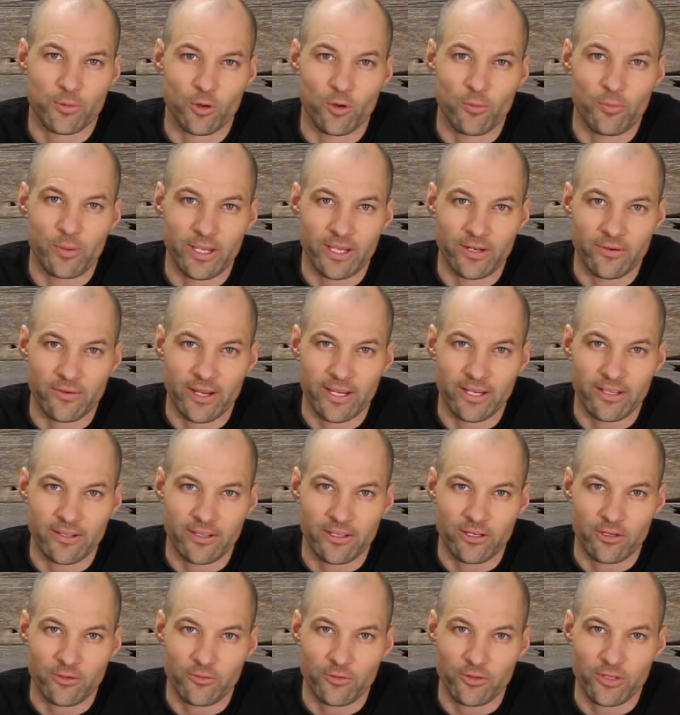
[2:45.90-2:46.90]
propane
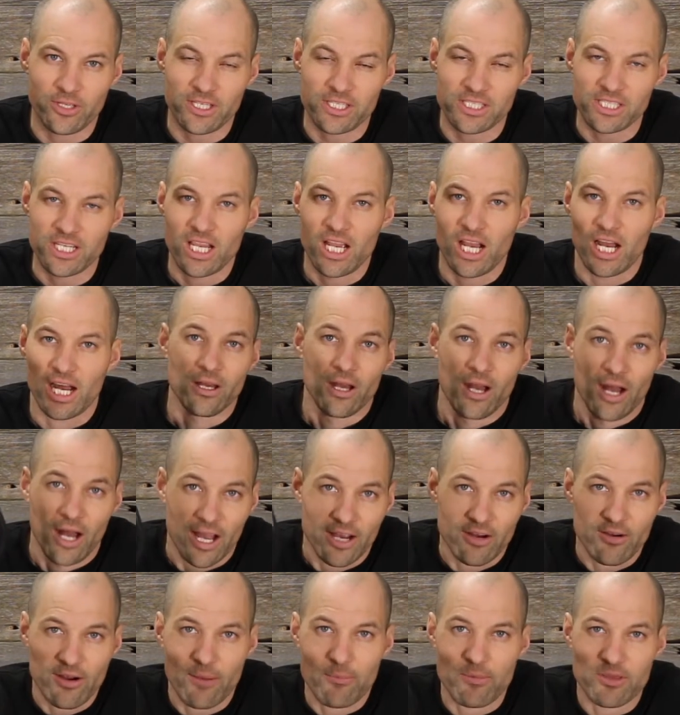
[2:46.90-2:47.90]
regulator for this.
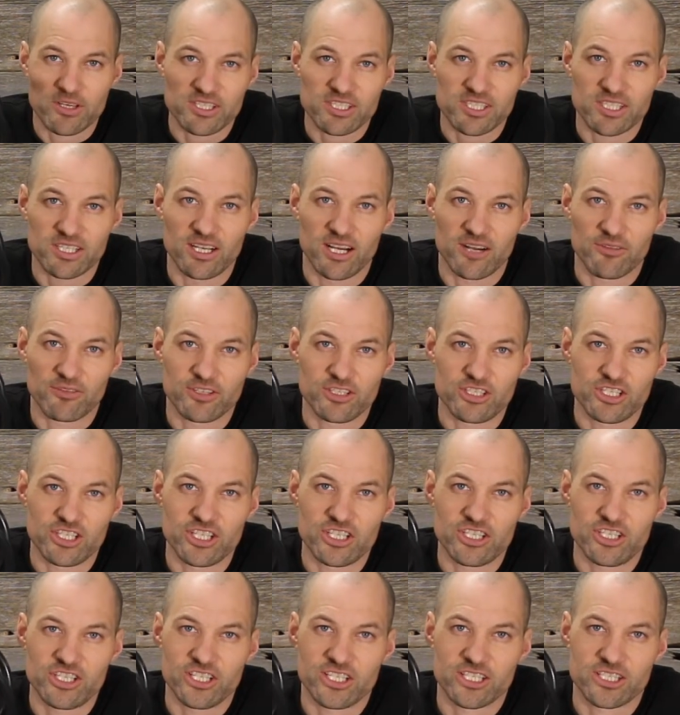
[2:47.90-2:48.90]
I grabbed this thing off
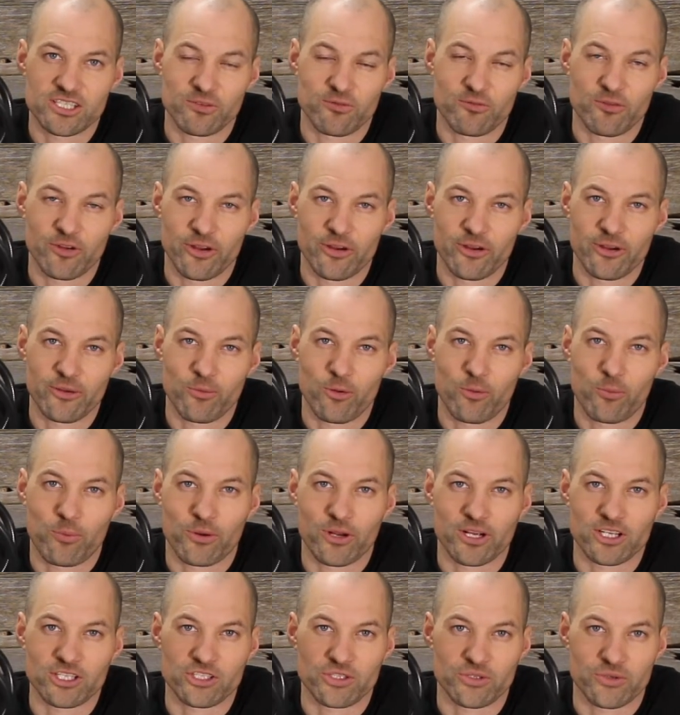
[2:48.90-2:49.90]
Gigi. It's a variable
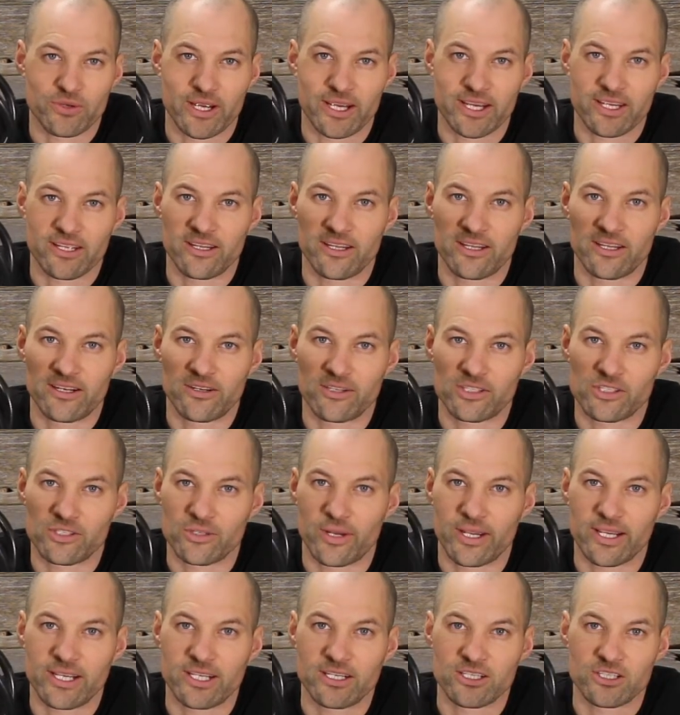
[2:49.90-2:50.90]
pressure regulator, so
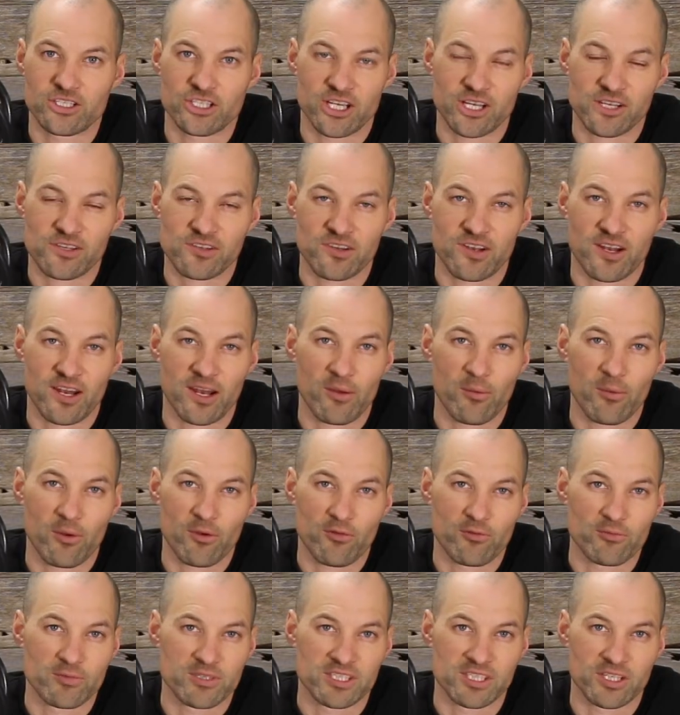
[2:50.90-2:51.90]
I can adjust it anywhere
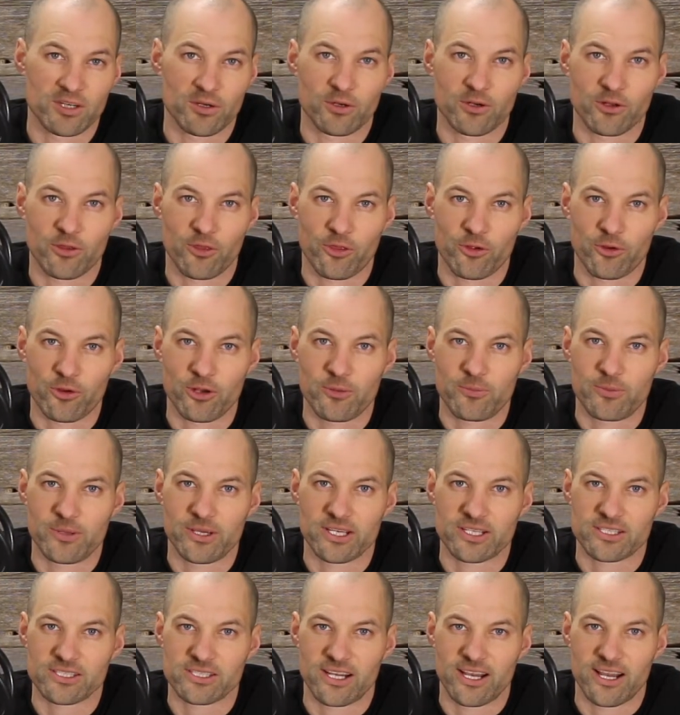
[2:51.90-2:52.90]
from 0 to 30
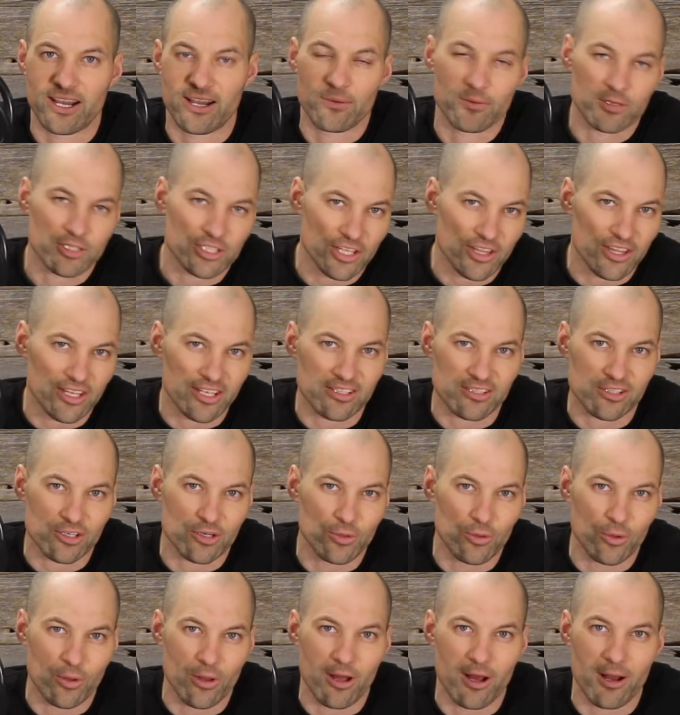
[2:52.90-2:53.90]
PSI, which I think is a
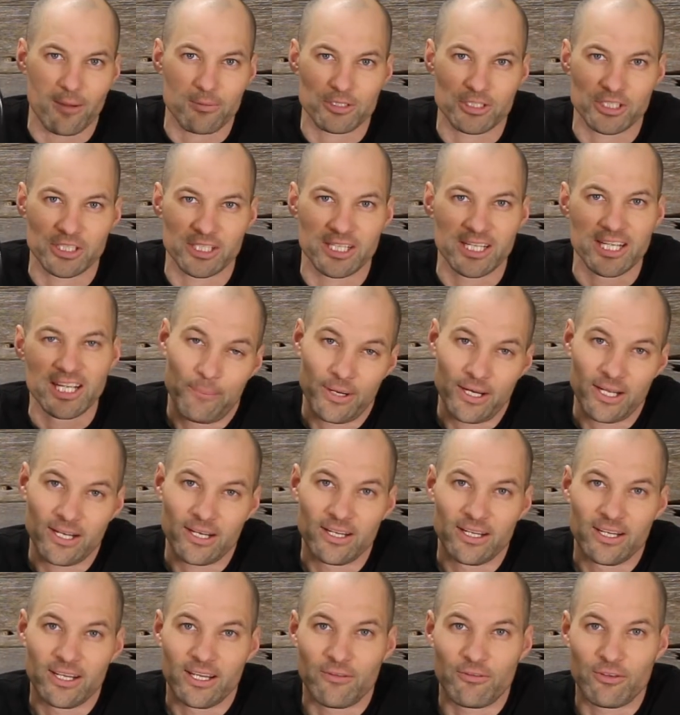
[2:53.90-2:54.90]
cool option.
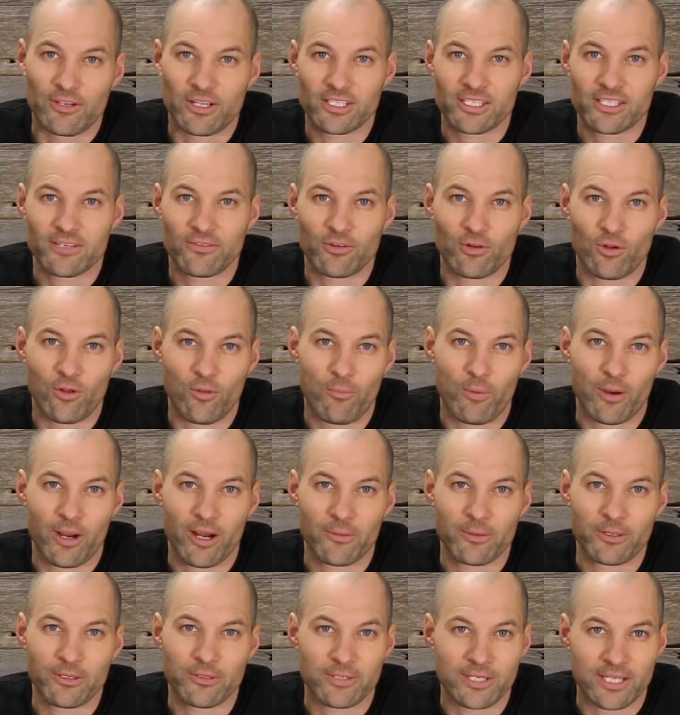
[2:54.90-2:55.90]
But if you guys have an old
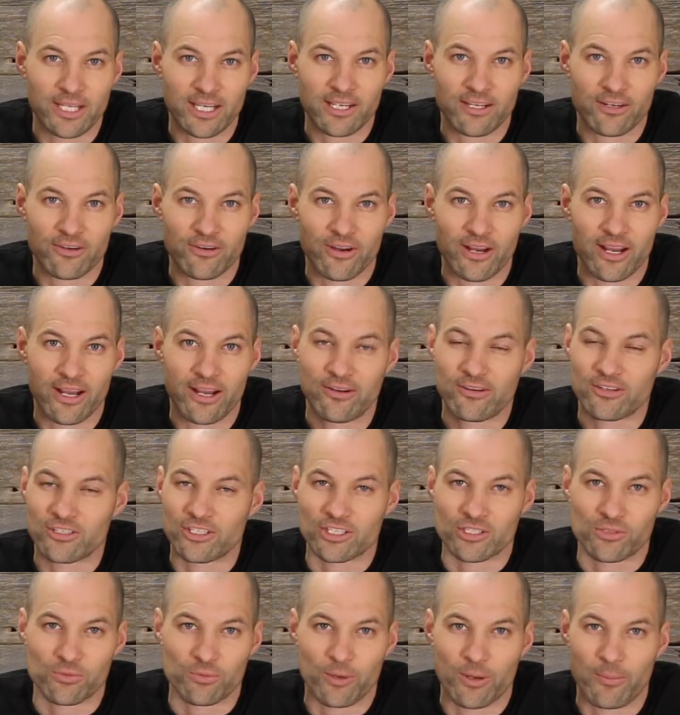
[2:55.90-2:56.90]
barbecue kicking around,
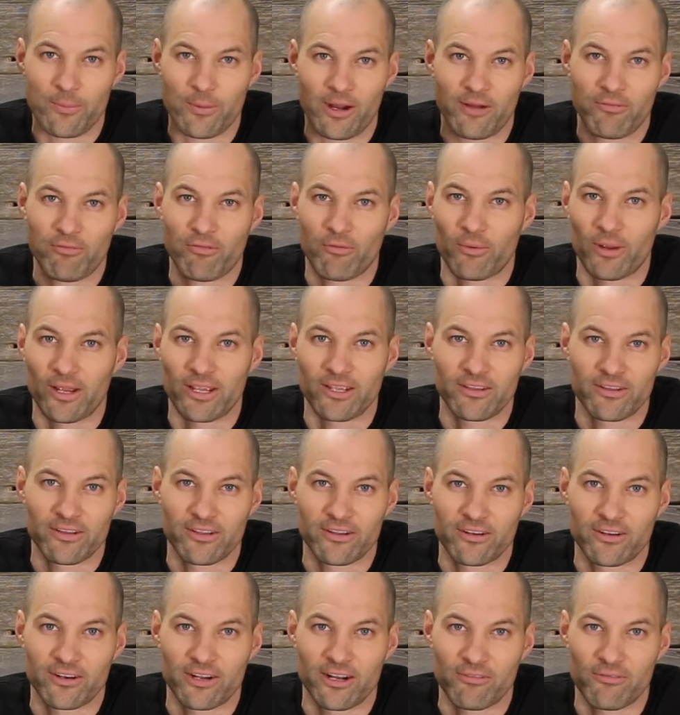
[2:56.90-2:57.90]
just rip off the
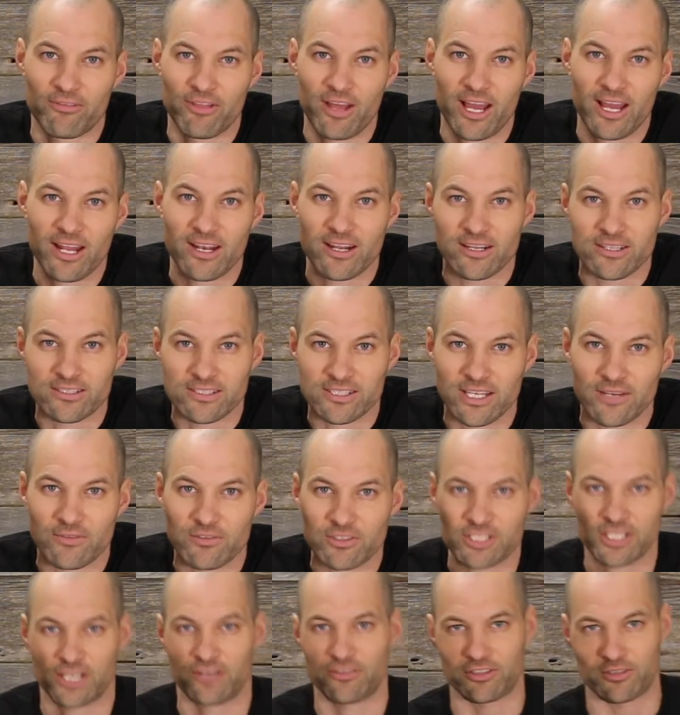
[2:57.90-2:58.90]
regulator off that and save
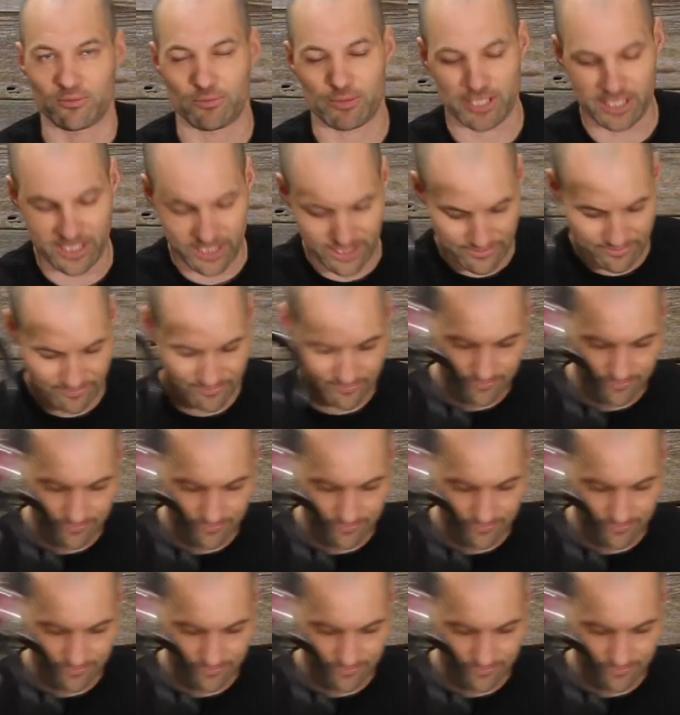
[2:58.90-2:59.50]
yourself some money.